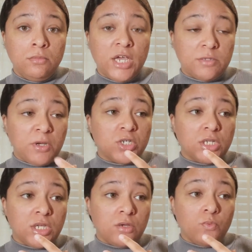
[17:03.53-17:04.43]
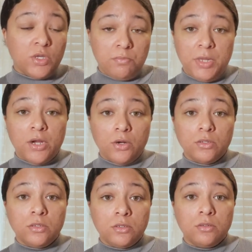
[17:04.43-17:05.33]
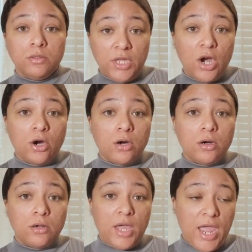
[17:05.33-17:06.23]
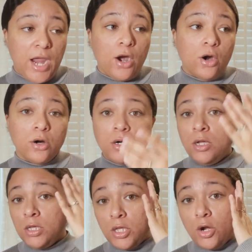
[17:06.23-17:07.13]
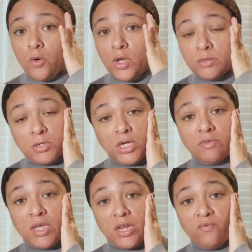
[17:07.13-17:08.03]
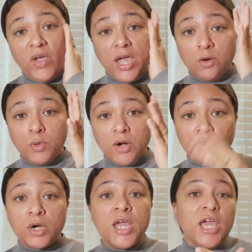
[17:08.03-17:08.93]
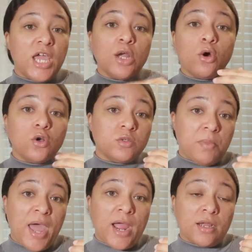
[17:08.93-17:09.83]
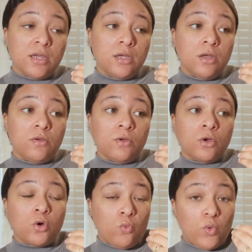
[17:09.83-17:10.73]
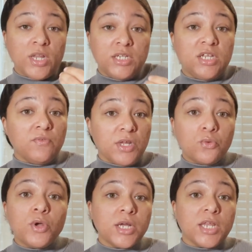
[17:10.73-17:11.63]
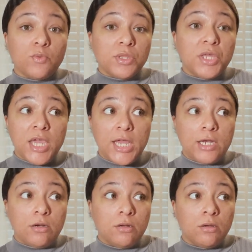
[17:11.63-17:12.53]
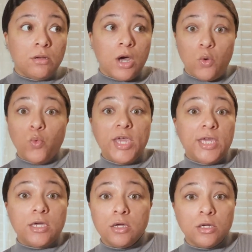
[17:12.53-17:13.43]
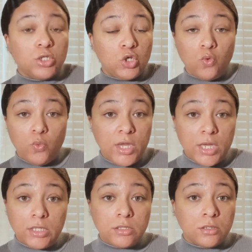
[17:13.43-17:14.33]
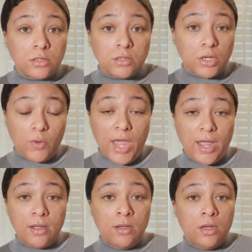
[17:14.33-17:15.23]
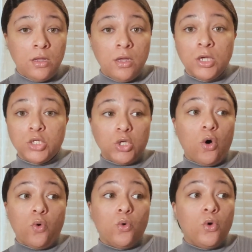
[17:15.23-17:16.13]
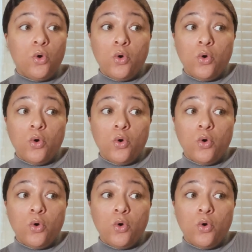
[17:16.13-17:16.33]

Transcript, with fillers: especially with beards, their hair, you know, especially if they get a fade or whatever, it grows back relatively quickly within a week, two weeks, okay? So